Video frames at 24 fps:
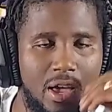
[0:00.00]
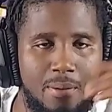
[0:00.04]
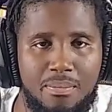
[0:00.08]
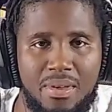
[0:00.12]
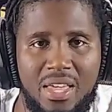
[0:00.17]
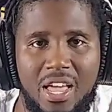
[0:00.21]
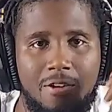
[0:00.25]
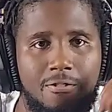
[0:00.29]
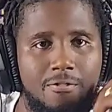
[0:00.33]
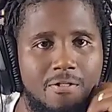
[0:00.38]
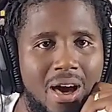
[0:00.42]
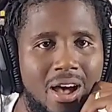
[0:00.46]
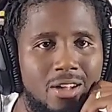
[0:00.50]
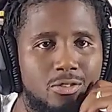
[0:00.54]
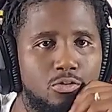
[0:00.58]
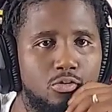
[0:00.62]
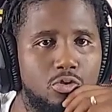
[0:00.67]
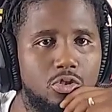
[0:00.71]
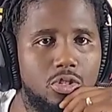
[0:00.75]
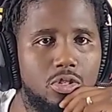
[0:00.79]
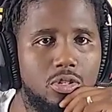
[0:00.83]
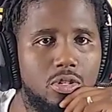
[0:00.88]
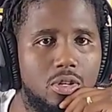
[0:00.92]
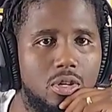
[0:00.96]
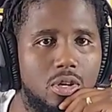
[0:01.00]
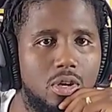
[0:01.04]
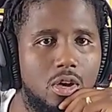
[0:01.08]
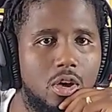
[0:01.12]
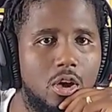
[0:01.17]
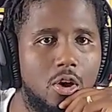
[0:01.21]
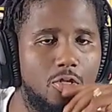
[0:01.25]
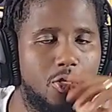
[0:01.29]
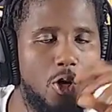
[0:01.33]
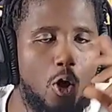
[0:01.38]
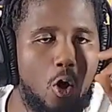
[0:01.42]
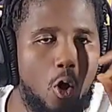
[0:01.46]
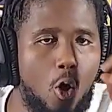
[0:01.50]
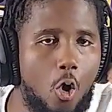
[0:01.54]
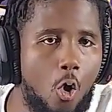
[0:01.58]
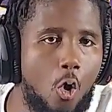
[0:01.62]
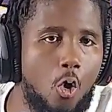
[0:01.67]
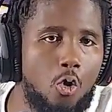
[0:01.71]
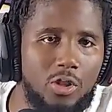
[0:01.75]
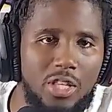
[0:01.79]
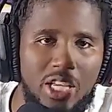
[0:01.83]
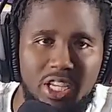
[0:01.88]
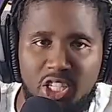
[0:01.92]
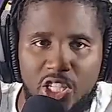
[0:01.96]
NBA Finals. The
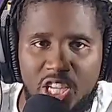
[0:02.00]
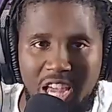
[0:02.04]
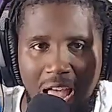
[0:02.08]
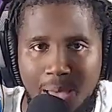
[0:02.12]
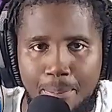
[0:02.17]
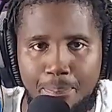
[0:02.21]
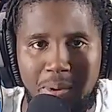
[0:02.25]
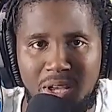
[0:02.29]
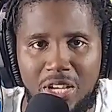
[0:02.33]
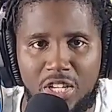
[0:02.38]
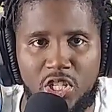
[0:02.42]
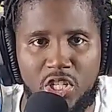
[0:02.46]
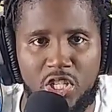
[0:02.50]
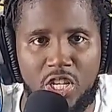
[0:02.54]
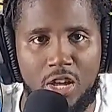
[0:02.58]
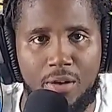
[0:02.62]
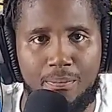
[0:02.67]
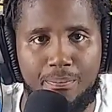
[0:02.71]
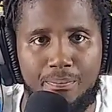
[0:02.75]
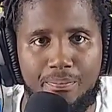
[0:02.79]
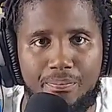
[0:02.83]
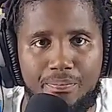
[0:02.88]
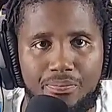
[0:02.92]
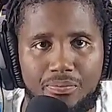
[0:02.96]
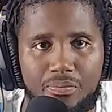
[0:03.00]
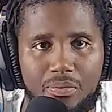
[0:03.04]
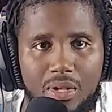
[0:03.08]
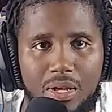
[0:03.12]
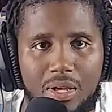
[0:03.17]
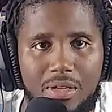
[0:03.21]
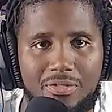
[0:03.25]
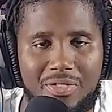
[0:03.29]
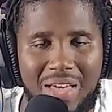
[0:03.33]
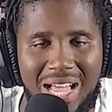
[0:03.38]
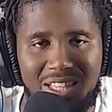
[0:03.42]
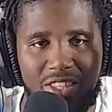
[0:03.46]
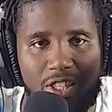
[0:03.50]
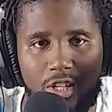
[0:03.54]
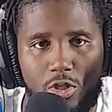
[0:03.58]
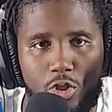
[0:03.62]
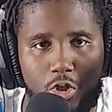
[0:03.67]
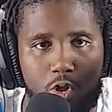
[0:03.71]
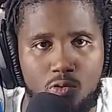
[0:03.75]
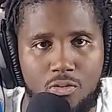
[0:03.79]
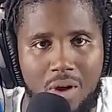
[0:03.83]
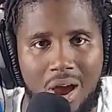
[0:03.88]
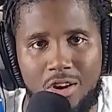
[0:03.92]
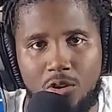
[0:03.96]
only championship that the
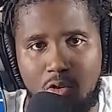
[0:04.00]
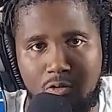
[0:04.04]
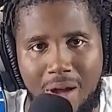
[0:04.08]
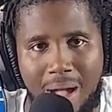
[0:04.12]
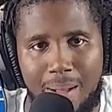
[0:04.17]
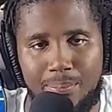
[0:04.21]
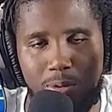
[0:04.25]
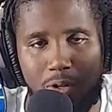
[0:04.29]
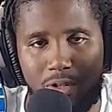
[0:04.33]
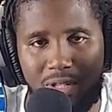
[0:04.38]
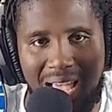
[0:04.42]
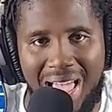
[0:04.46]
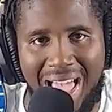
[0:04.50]
Toronto Raptors